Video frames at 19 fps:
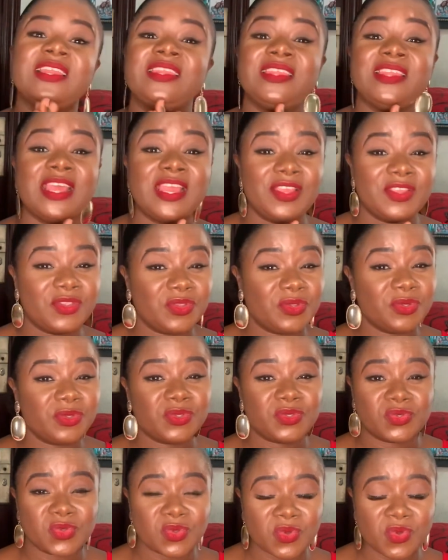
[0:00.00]
thank you
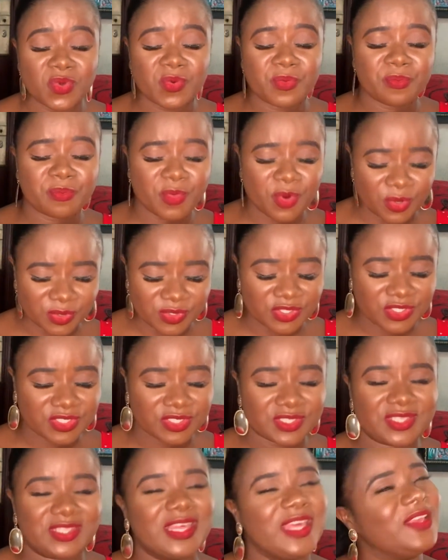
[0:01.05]
so much.
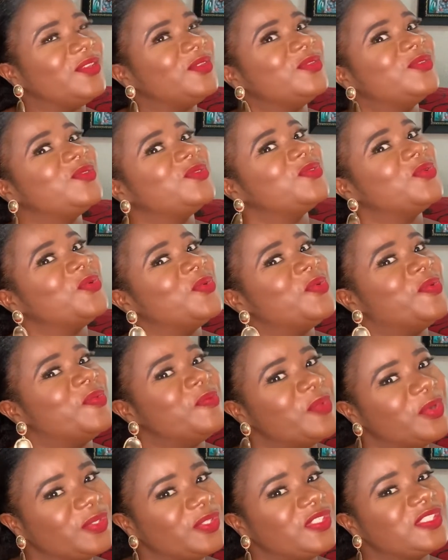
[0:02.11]
Thank you so
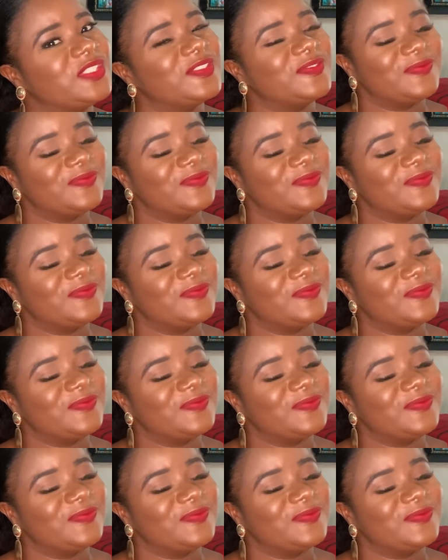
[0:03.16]
much.